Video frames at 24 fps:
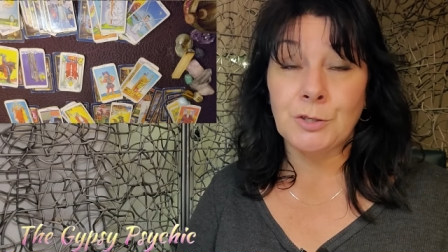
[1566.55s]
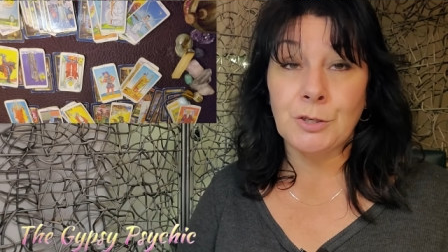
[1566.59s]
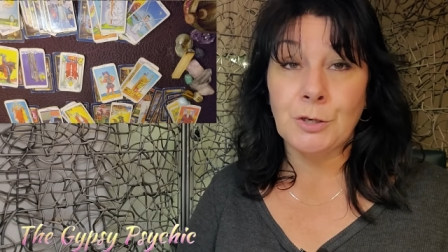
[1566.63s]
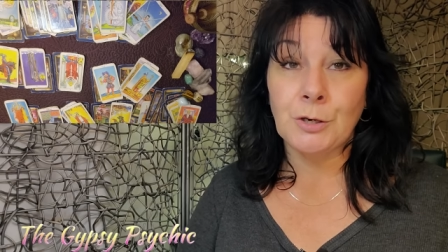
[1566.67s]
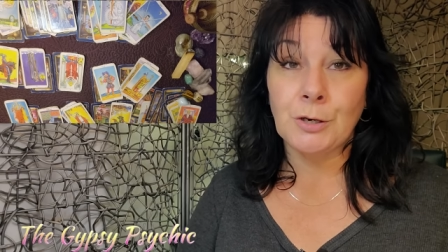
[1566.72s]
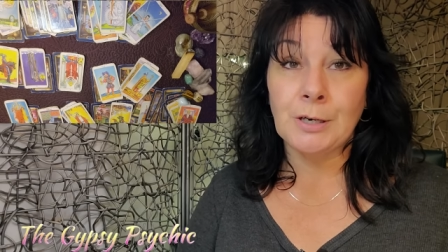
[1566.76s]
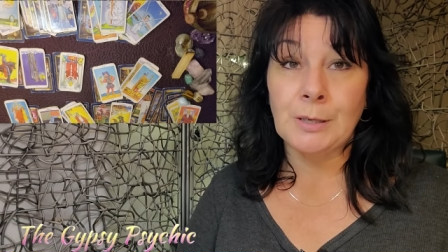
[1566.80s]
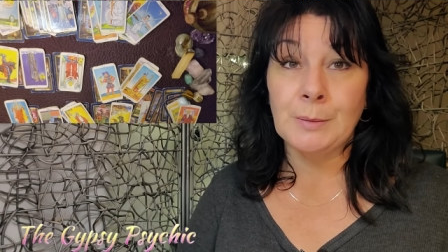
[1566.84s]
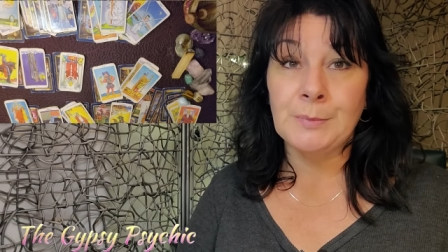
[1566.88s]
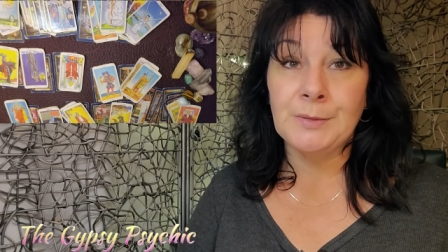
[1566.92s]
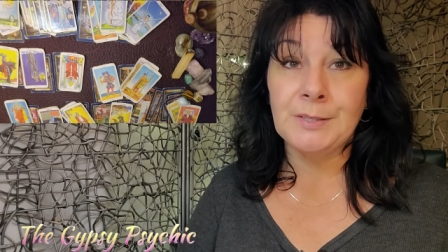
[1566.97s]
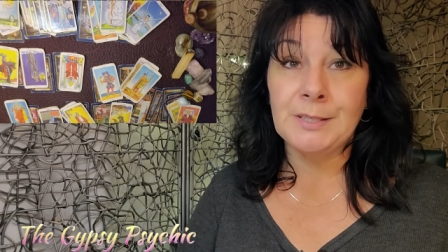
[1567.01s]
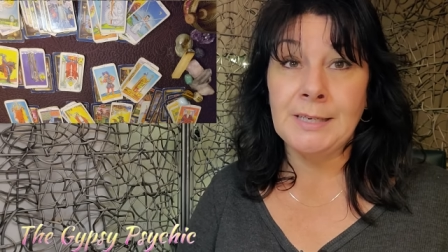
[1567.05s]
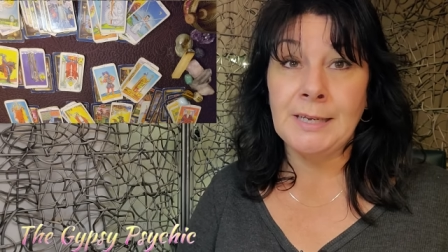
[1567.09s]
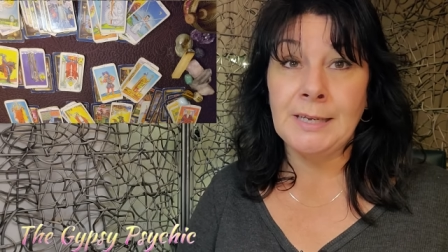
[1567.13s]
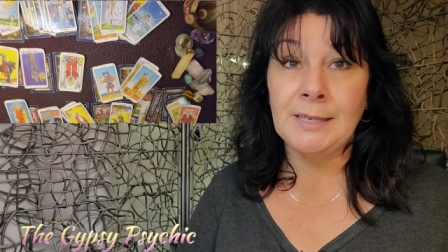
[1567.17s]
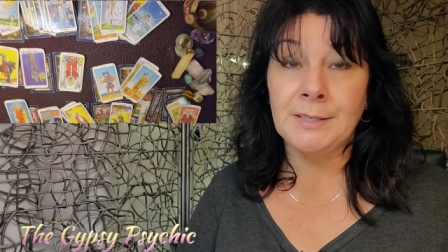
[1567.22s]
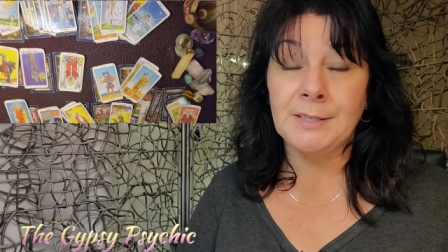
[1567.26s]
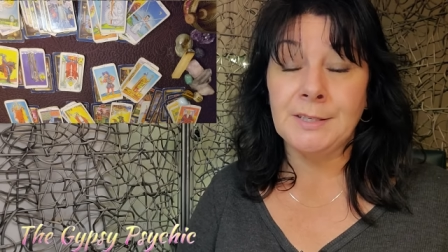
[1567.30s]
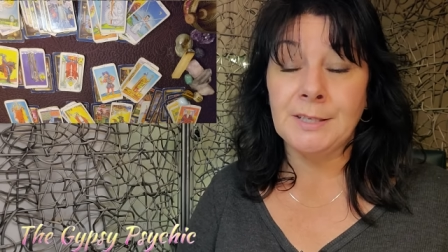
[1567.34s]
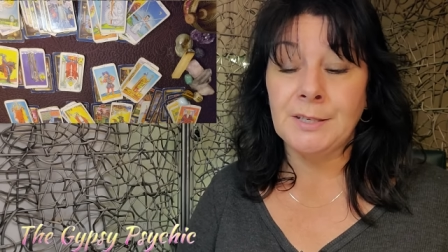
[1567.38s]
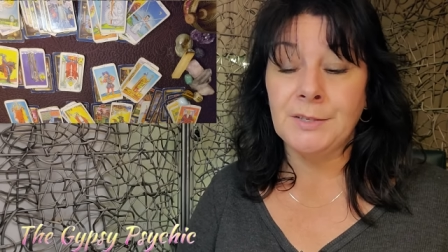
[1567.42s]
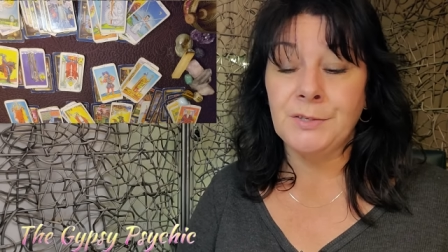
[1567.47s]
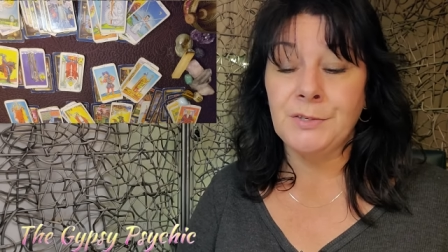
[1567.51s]

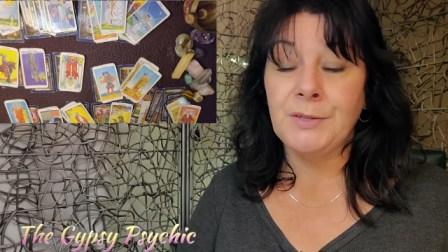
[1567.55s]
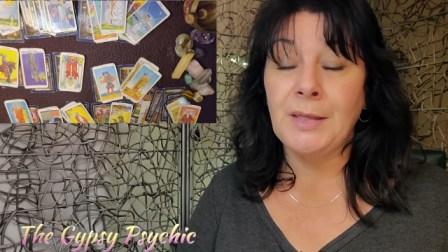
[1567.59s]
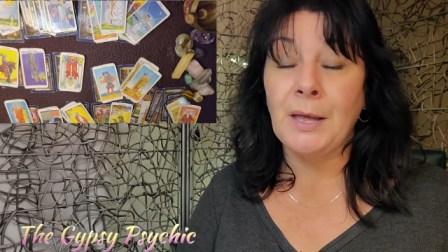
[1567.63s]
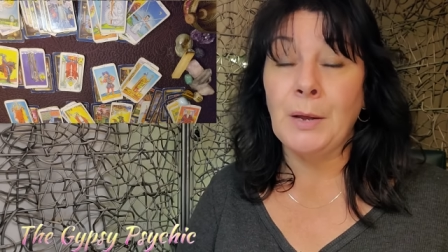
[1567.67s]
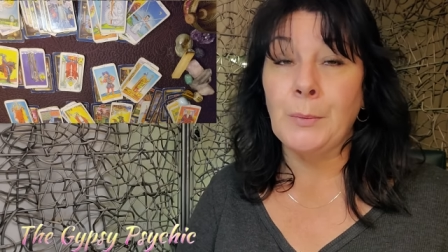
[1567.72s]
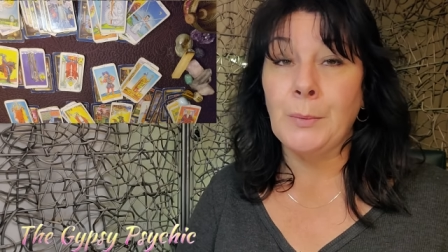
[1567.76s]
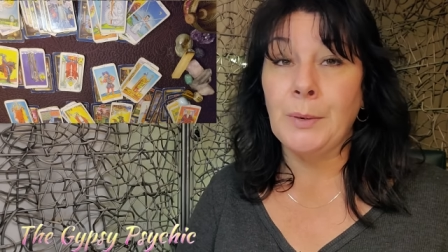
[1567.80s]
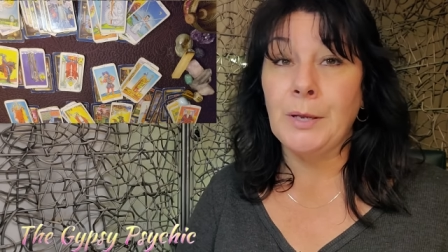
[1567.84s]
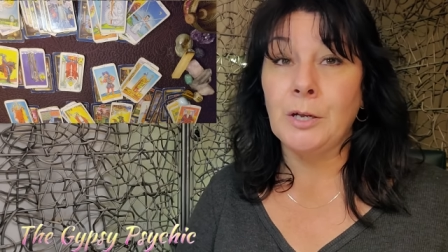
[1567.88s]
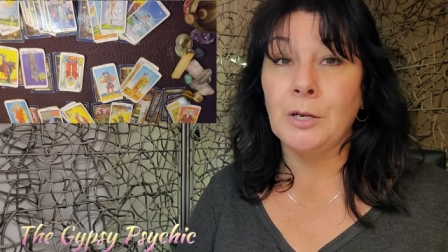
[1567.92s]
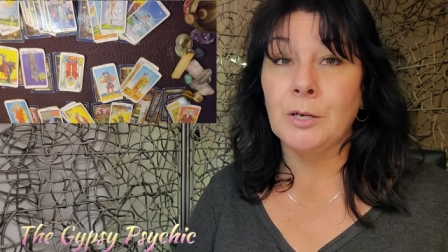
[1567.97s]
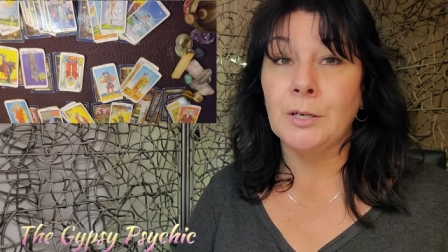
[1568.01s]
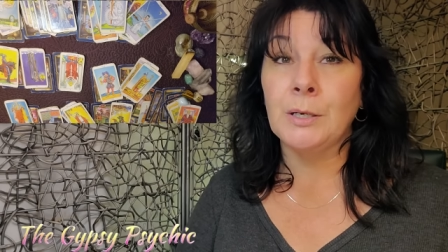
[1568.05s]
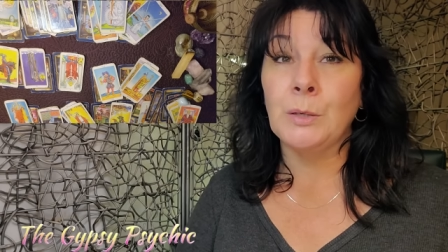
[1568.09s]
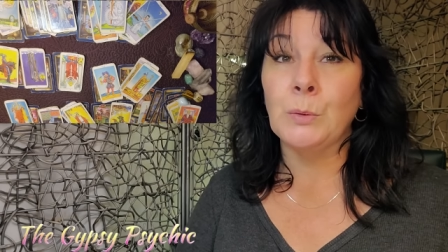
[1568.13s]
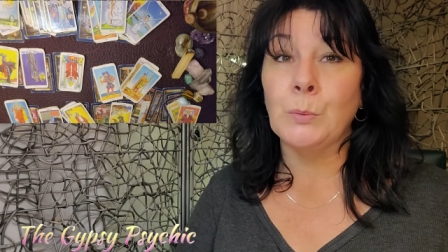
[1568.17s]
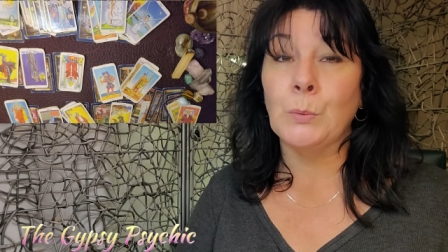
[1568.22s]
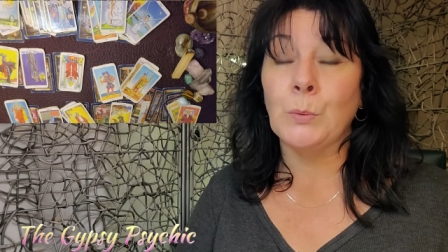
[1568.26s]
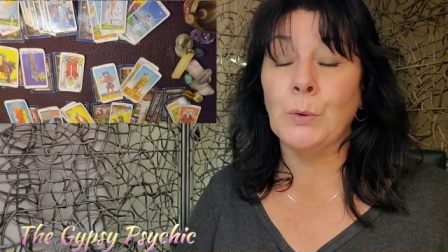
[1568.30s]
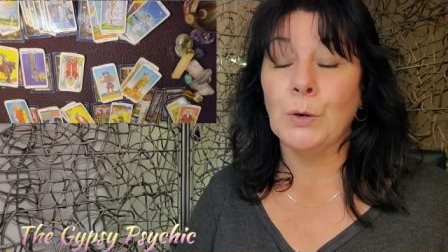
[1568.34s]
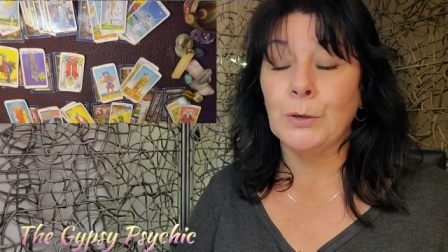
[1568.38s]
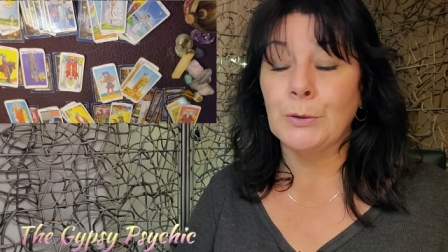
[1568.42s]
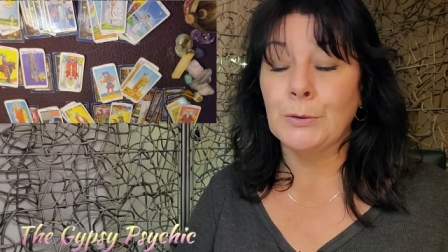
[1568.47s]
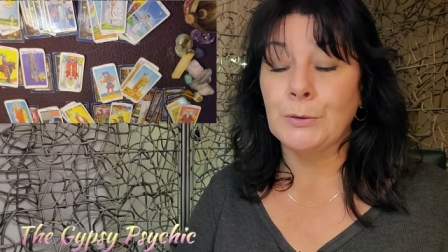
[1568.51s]
circumstances that we couldn't
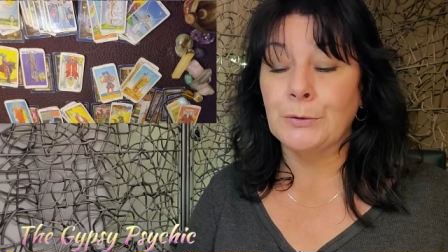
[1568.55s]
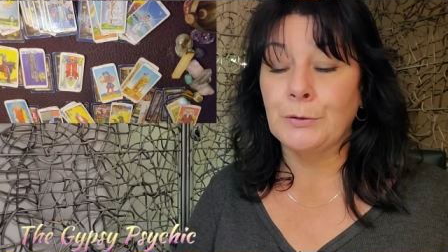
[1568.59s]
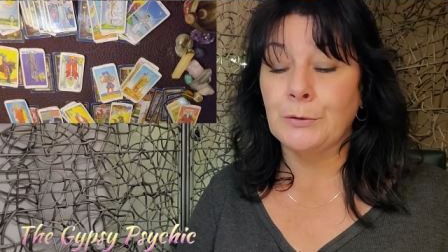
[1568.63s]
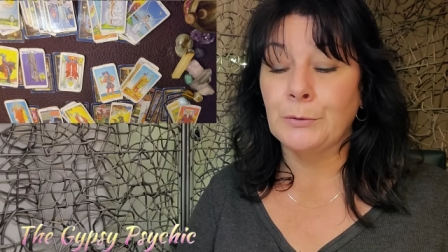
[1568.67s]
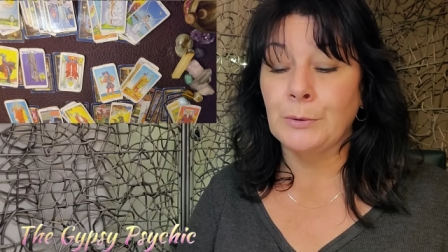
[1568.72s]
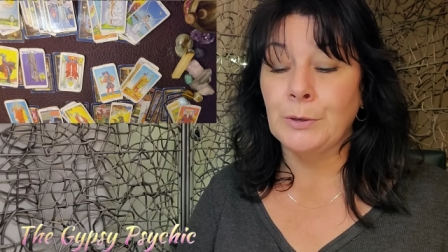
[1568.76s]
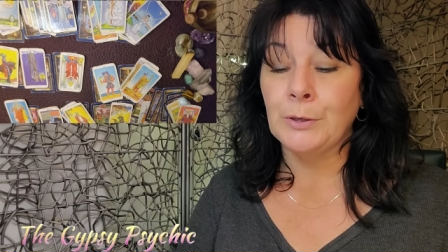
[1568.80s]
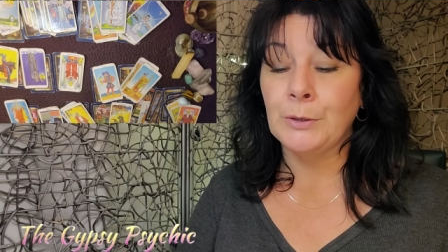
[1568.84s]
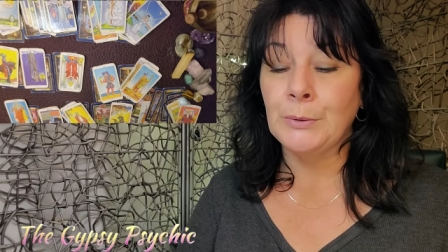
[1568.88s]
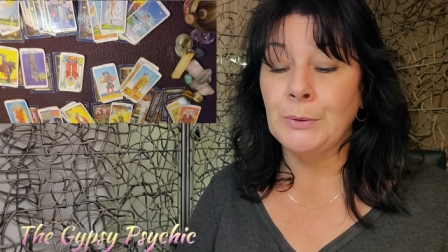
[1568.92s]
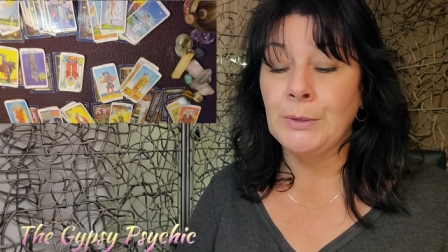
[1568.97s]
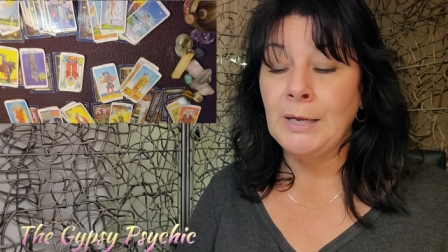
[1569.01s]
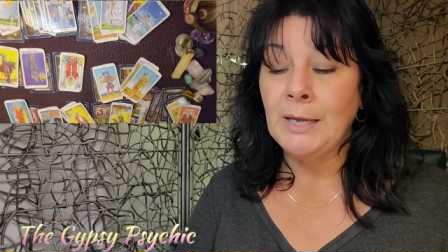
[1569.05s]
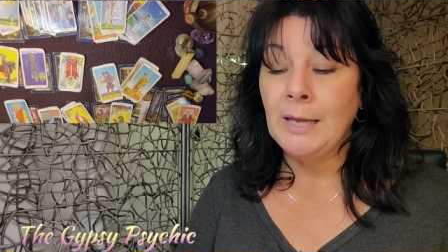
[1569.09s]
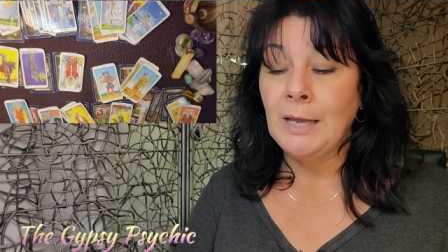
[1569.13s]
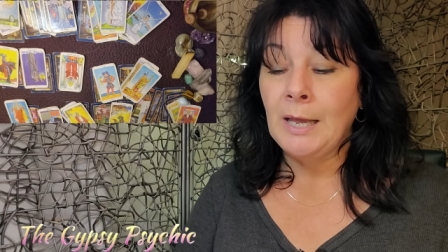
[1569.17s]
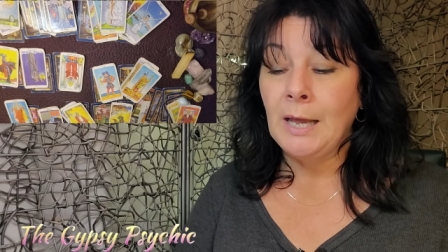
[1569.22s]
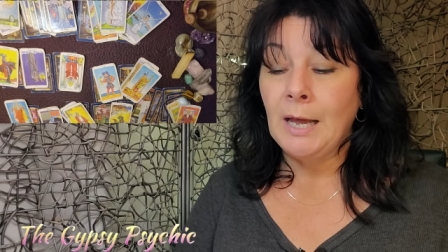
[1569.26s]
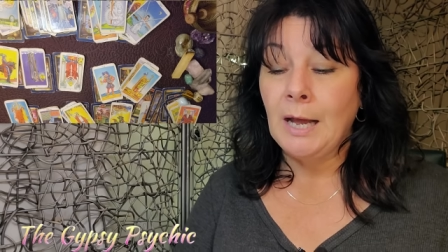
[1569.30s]
work through,